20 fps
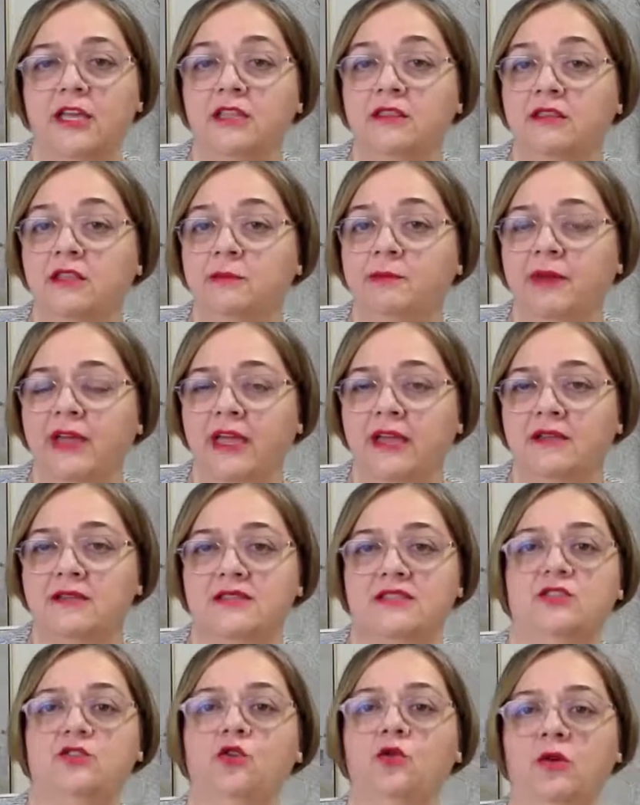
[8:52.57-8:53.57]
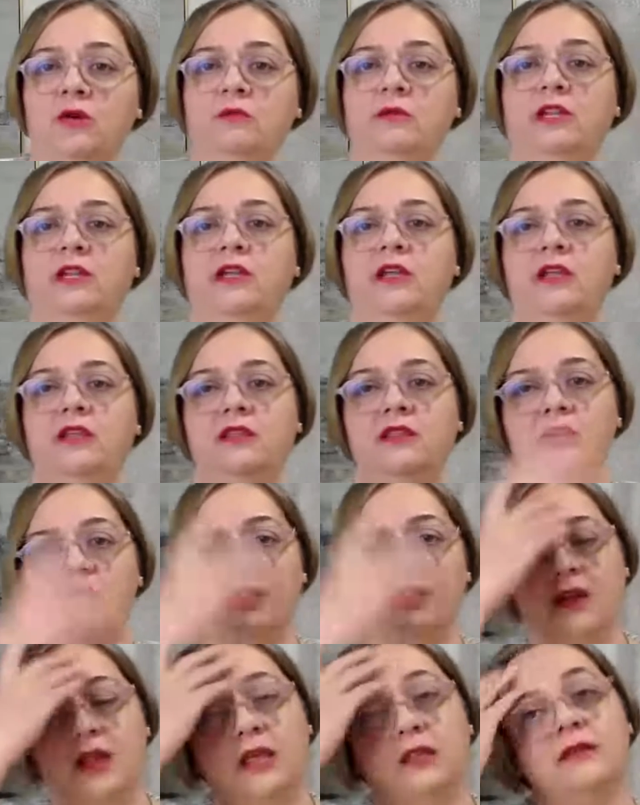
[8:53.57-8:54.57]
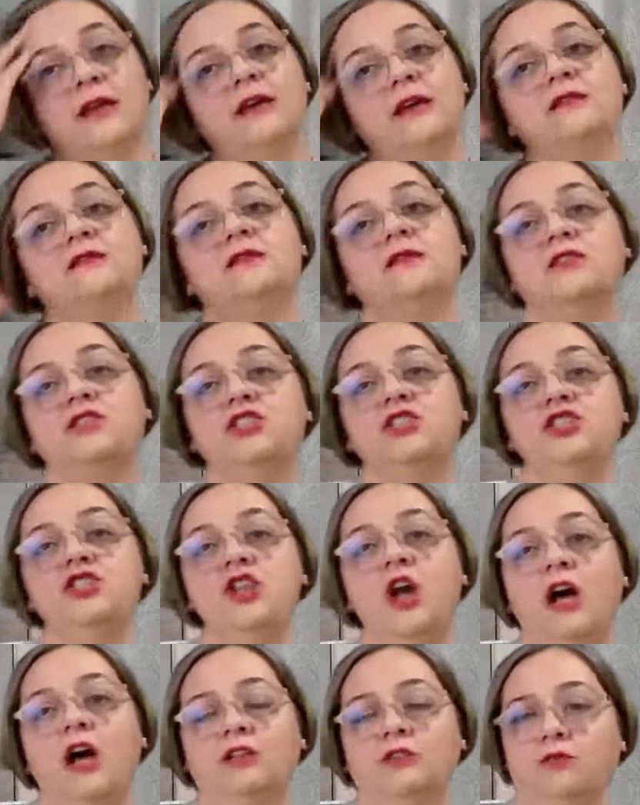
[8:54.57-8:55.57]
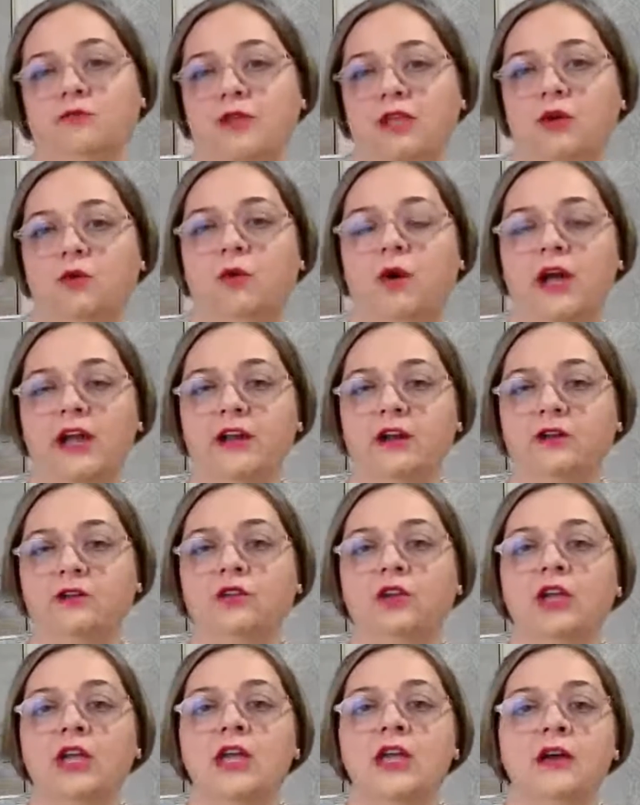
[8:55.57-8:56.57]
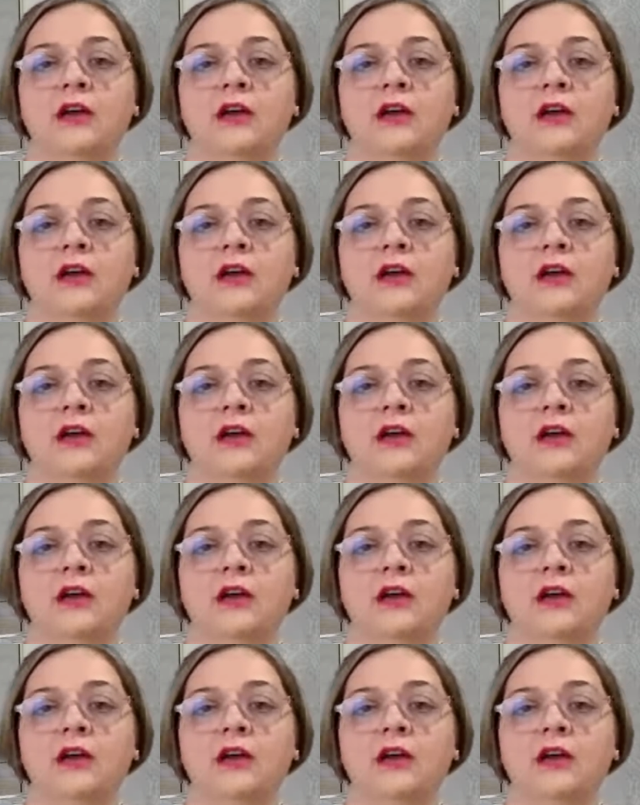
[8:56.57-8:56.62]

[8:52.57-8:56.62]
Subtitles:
It depends. Normally, DNA test is not required